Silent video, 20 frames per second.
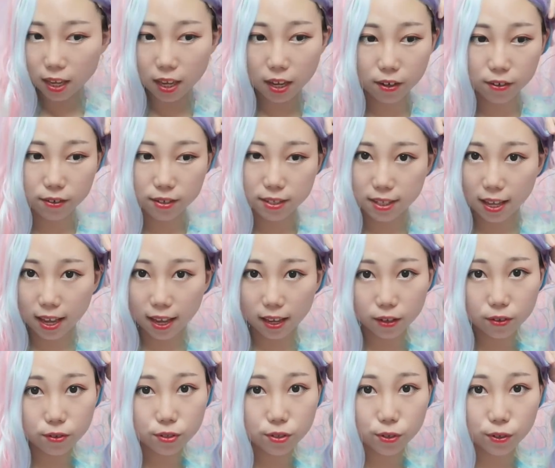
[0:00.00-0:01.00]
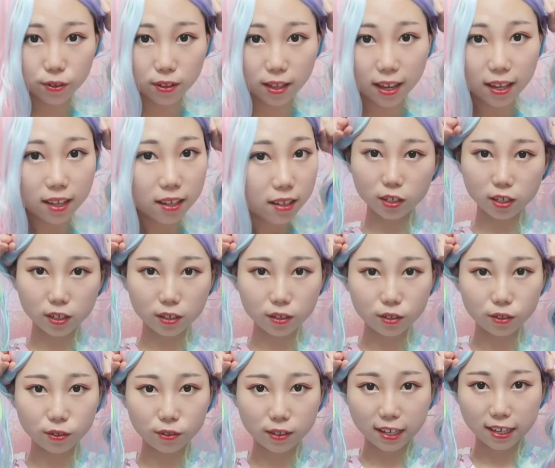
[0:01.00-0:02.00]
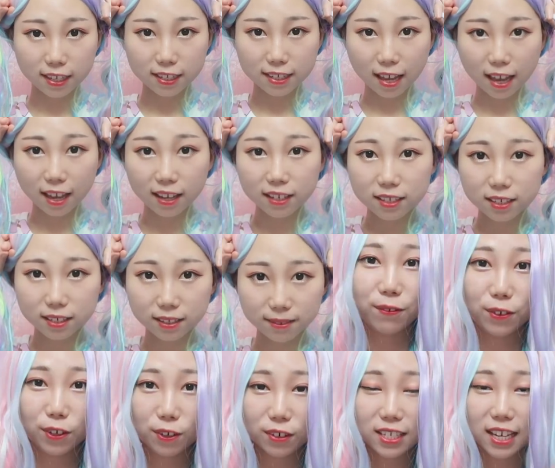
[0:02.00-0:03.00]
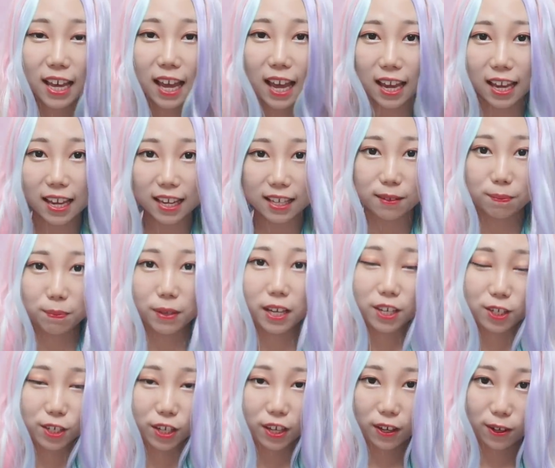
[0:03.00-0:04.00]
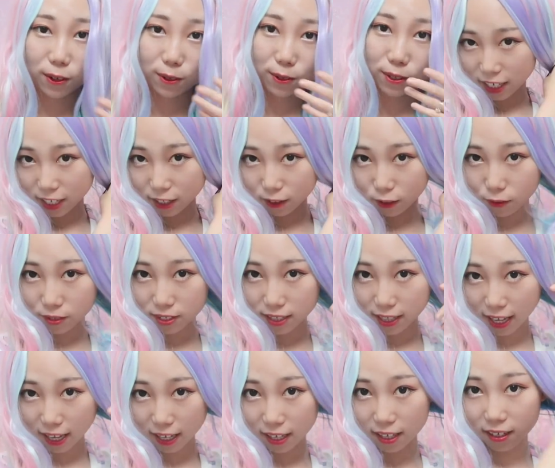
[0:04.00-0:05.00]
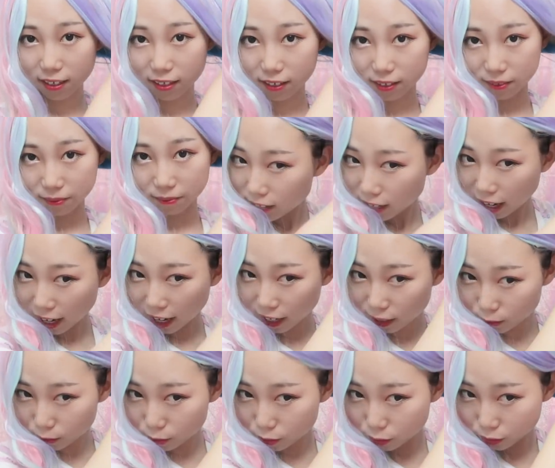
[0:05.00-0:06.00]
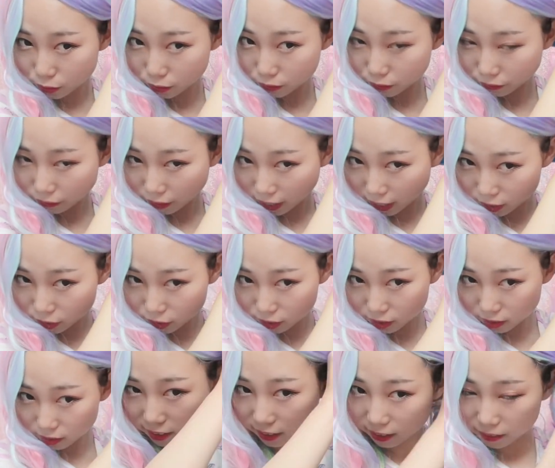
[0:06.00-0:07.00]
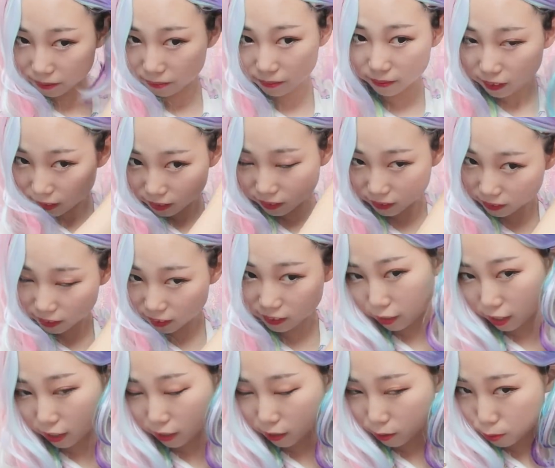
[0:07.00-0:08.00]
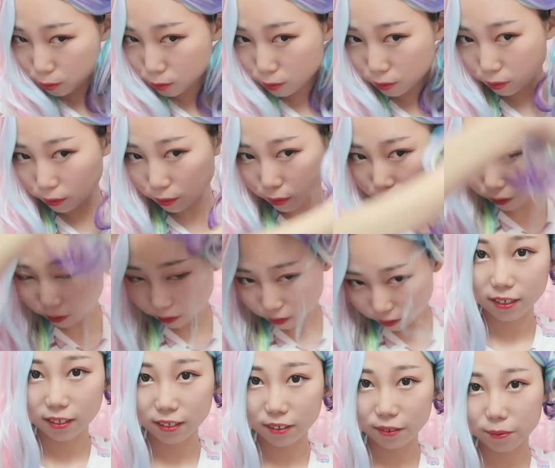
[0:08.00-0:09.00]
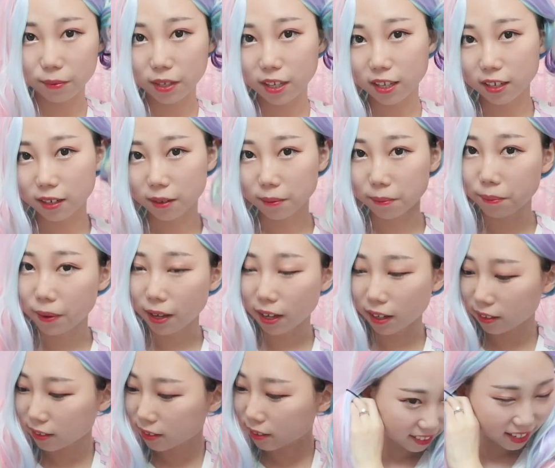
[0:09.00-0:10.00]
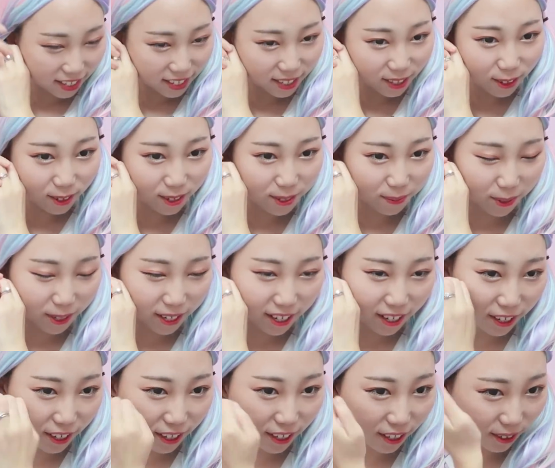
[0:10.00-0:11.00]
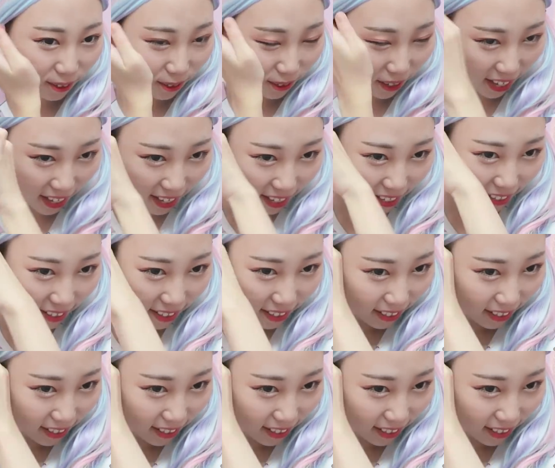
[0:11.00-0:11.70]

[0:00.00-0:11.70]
hairstyles you like. You can do like that. If you tie the pigtails, it looks like a Harajuku fashion. You can also make a bun. This looks pretty cute, right?